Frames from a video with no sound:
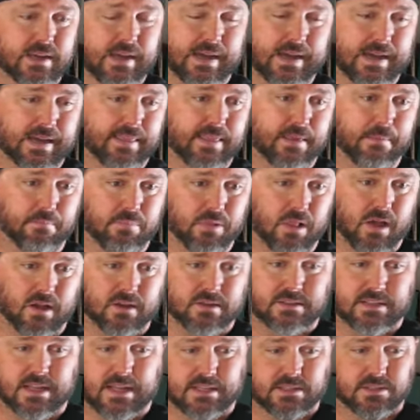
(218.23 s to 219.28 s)
uh, that
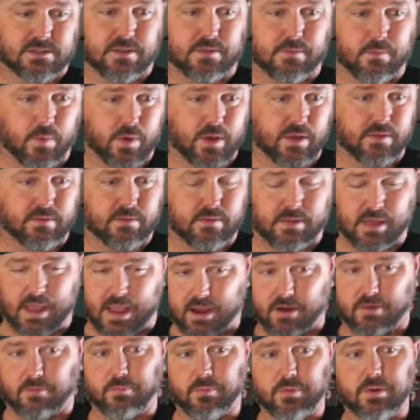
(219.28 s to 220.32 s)
blocks that so the wind, the
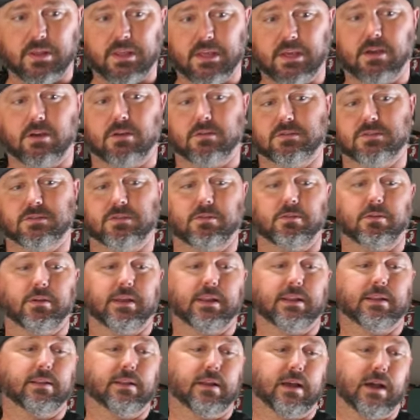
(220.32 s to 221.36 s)
air really goes through
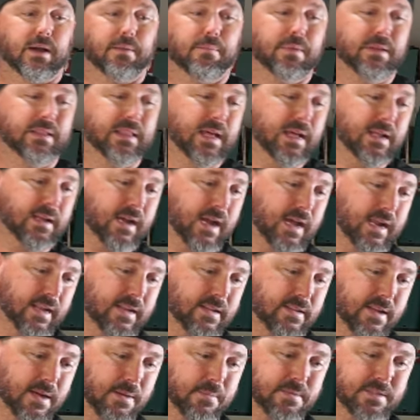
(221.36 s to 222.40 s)
it. Uh, but that kind
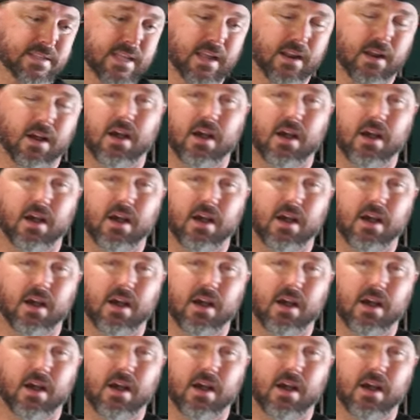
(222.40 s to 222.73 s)
of dumps that